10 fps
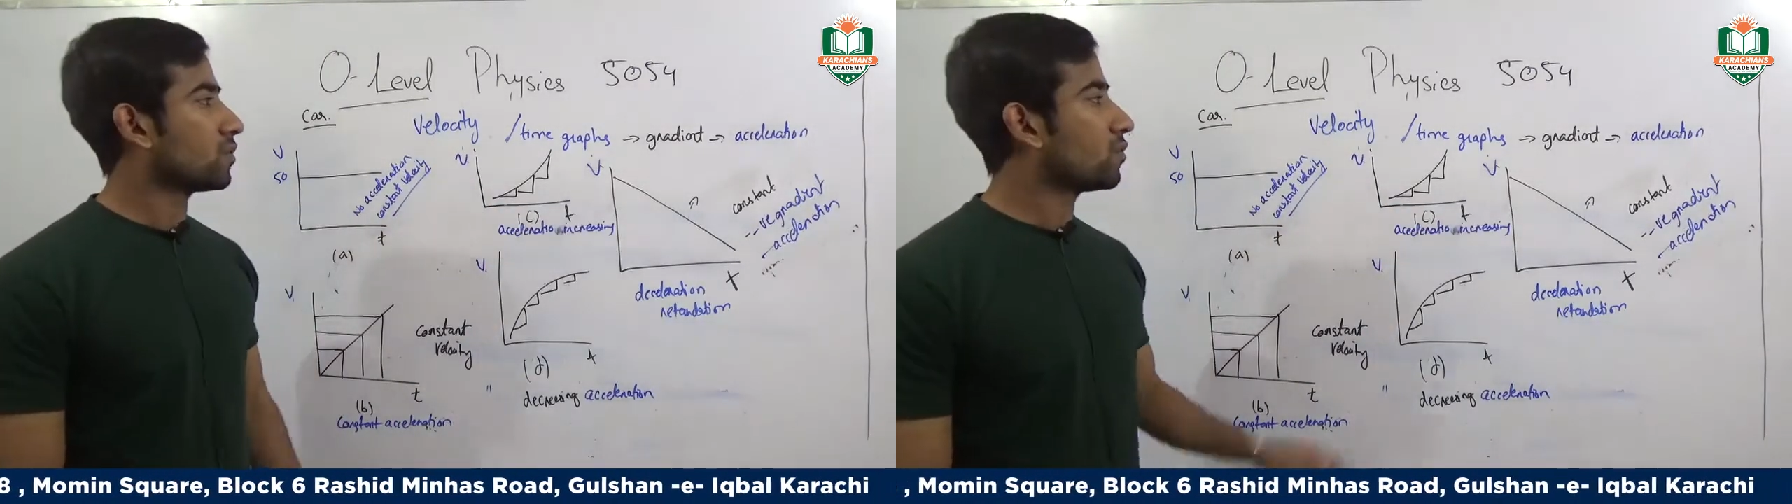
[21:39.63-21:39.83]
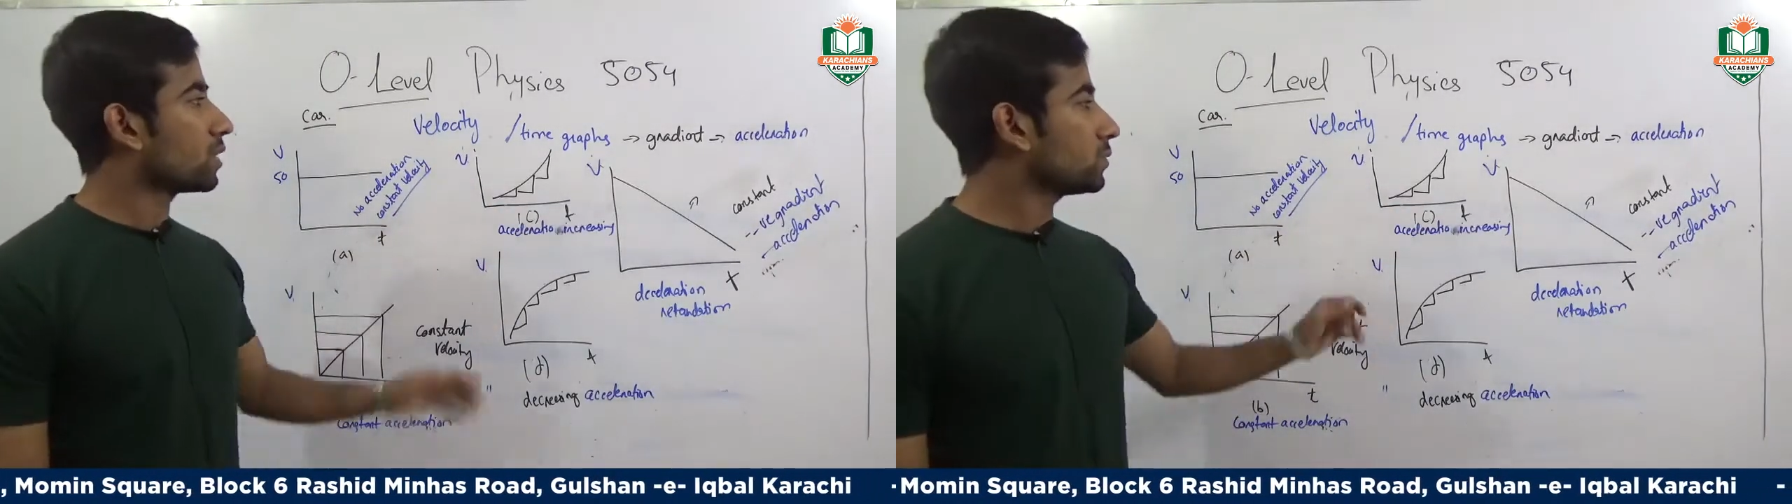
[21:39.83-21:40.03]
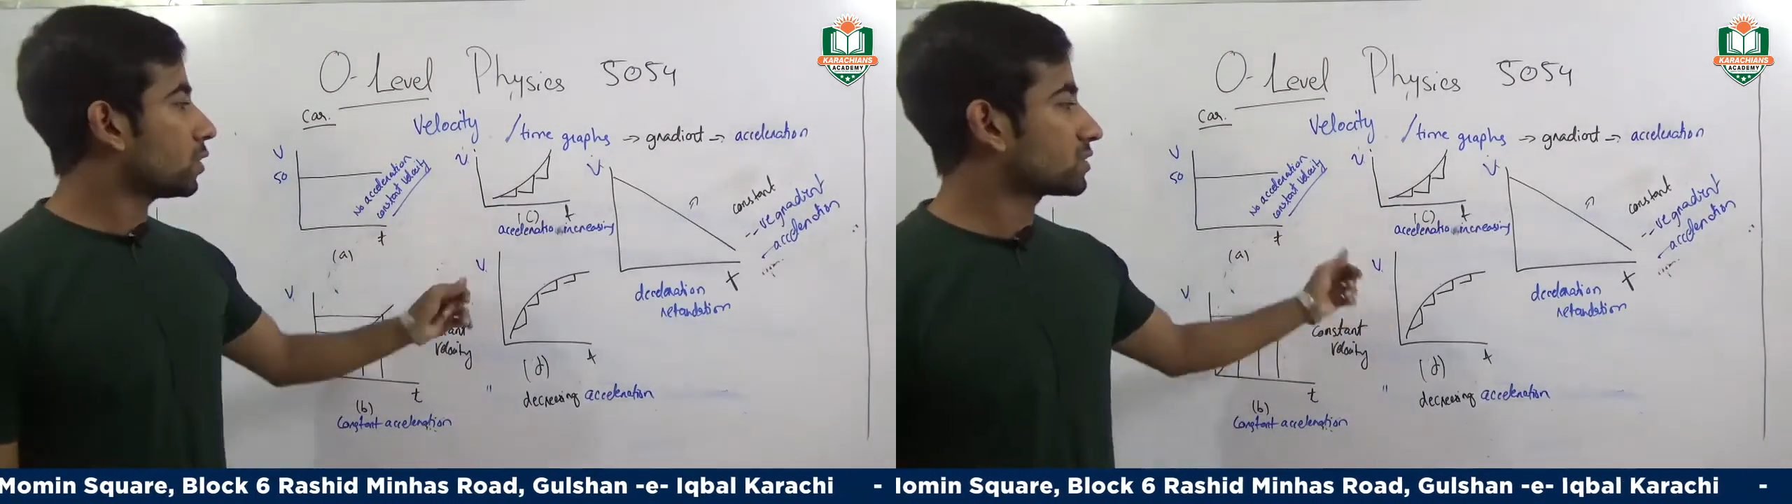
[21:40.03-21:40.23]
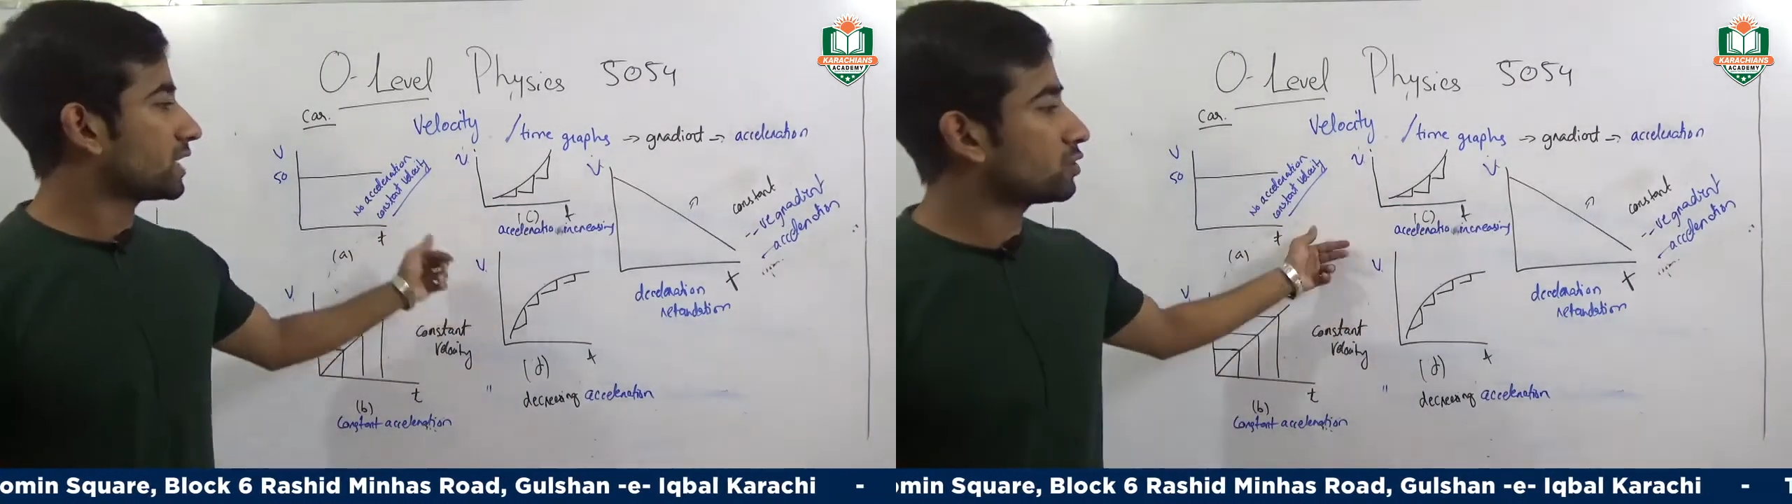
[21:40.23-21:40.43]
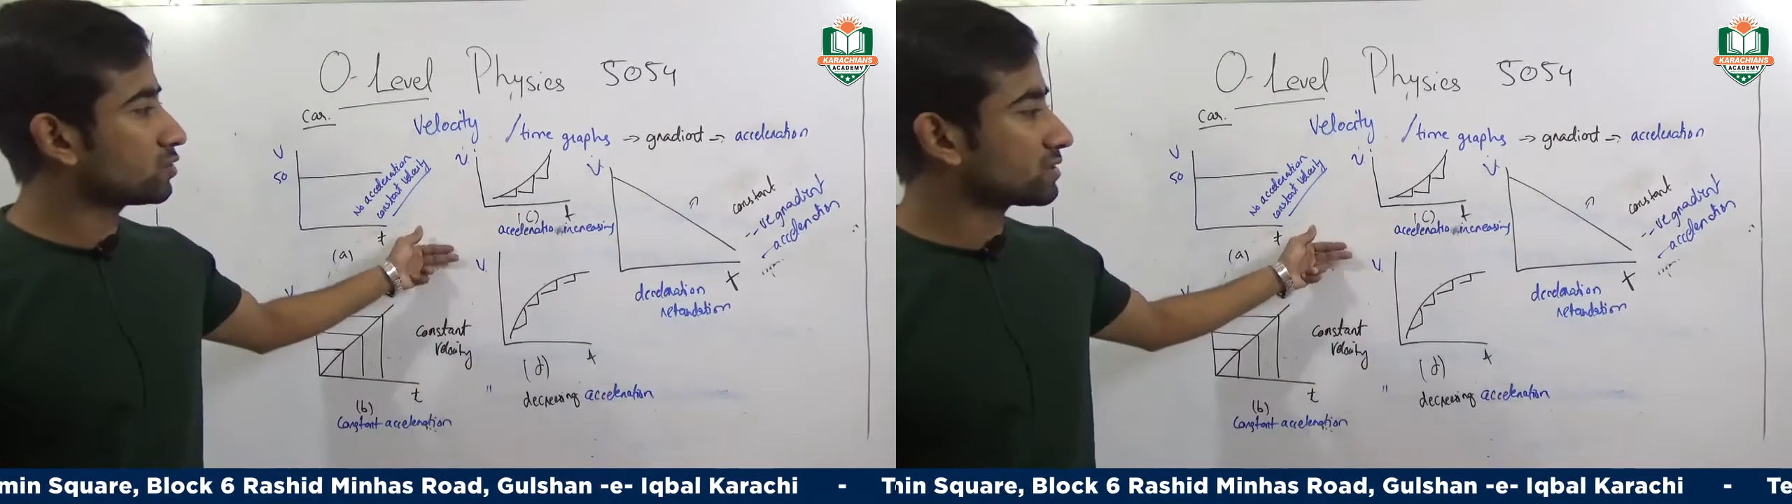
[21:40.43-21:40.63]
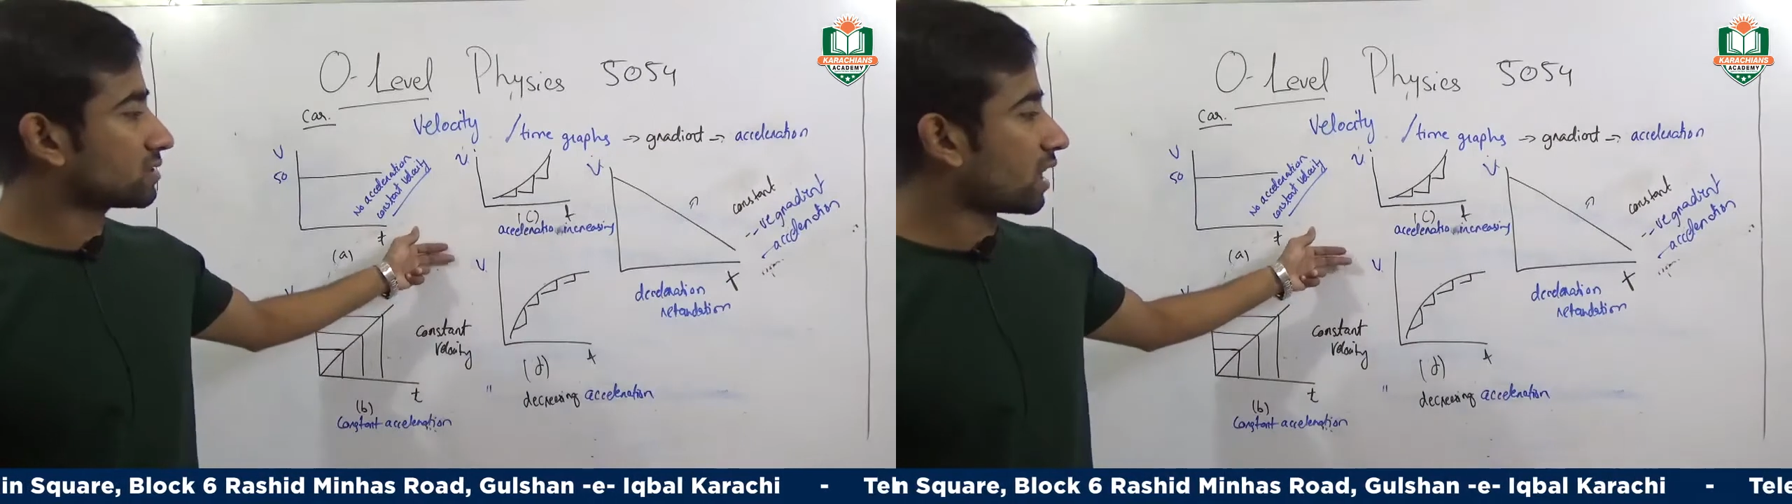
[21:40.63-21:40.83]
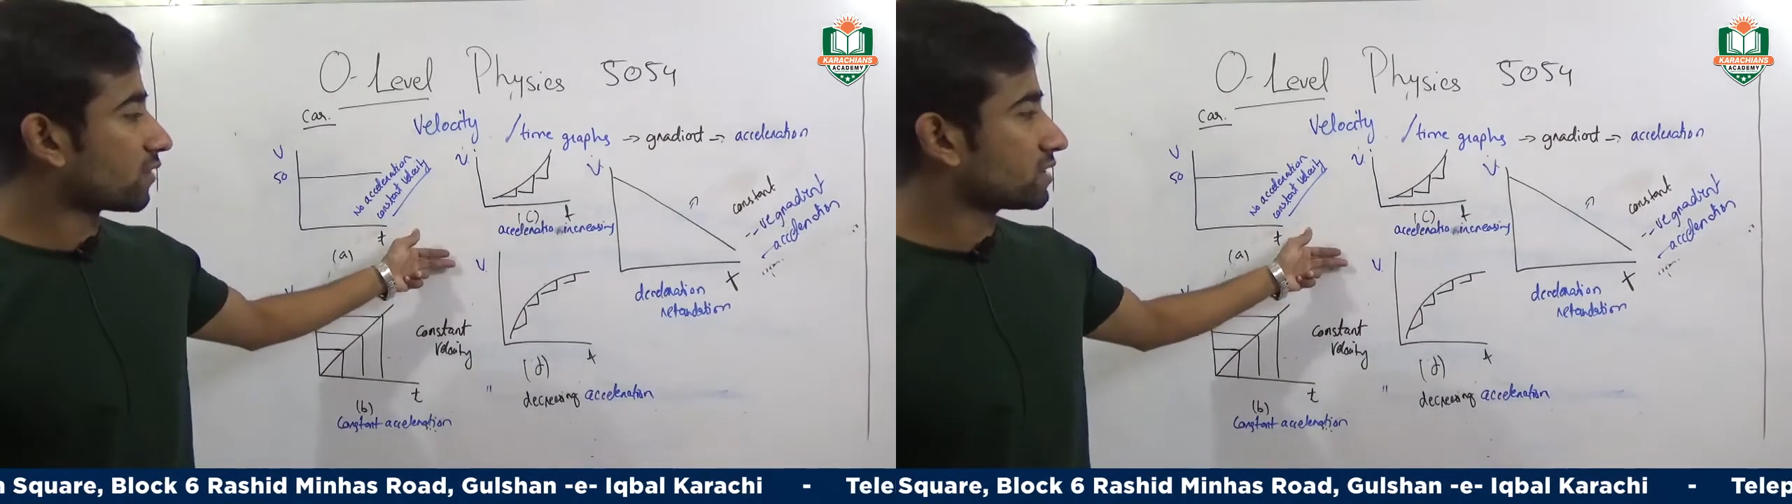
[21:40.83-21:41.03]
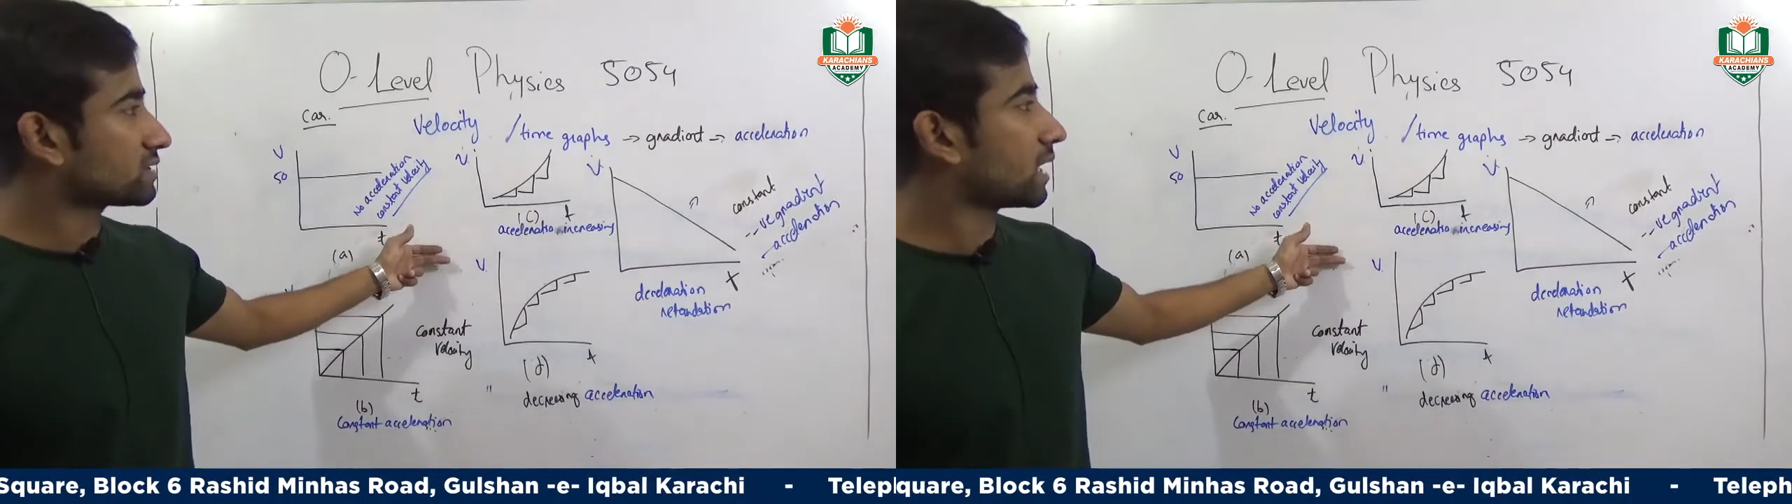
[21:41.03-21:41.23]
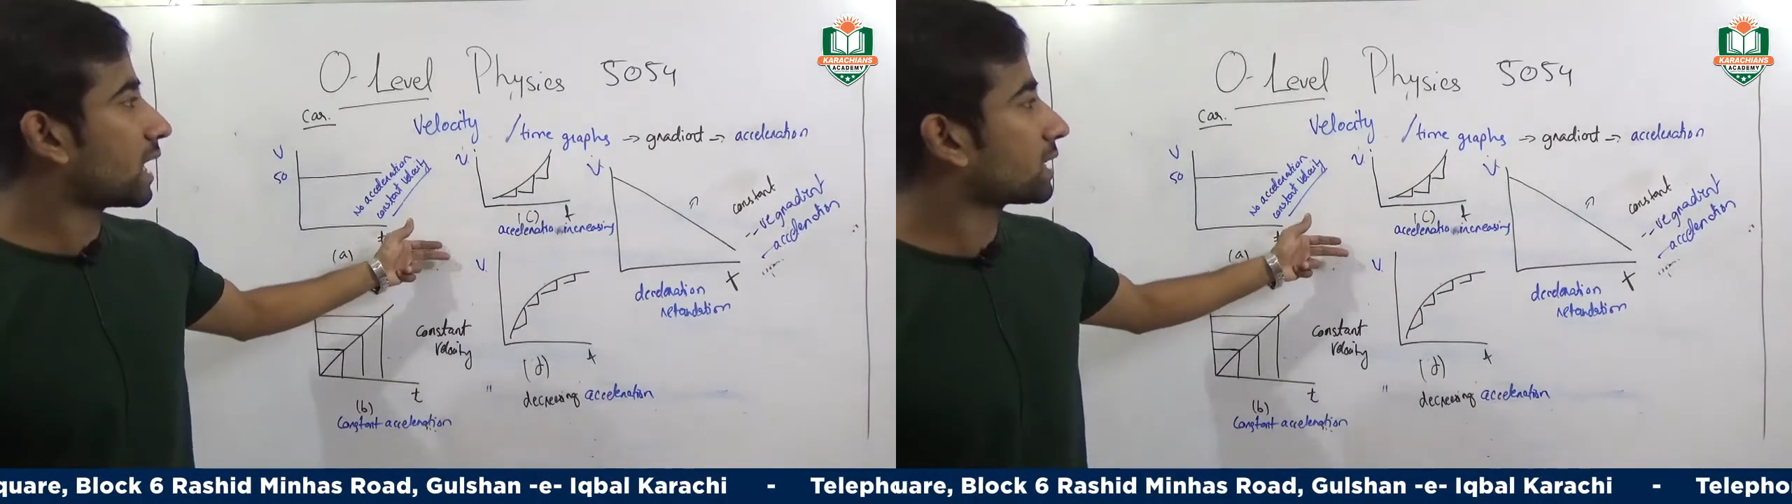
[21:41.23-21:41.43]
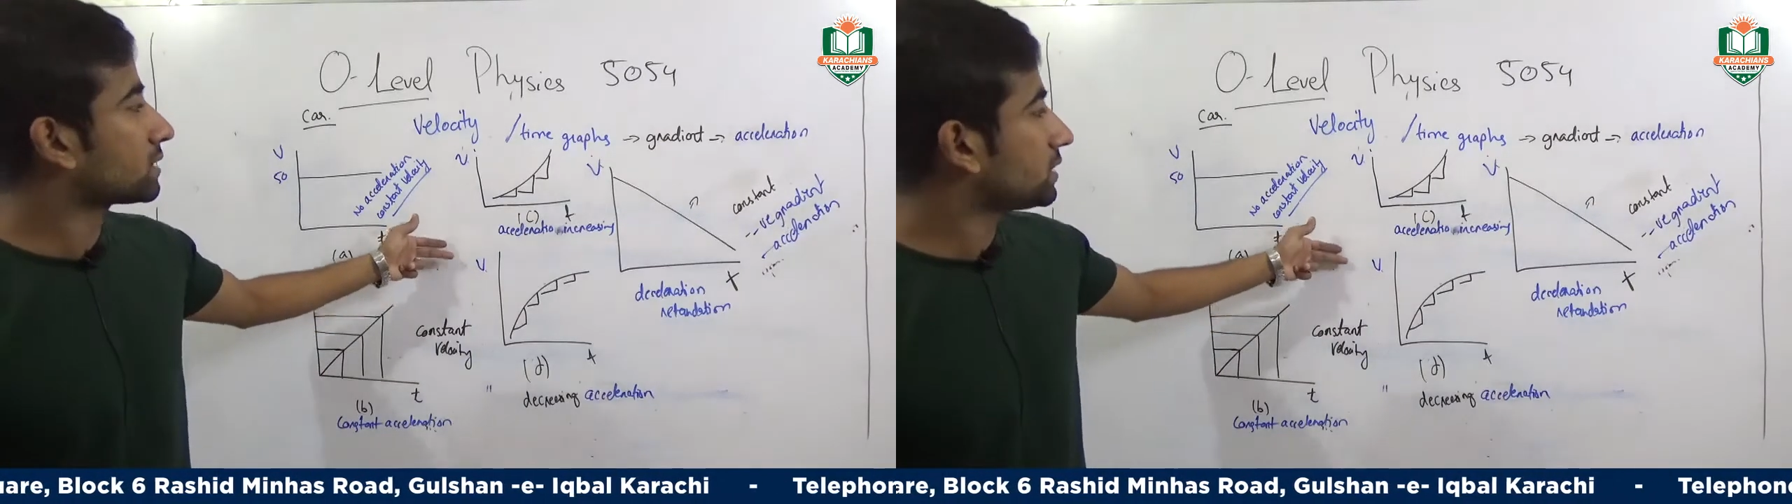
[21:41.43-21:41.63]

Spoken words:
one more thing to this graph is that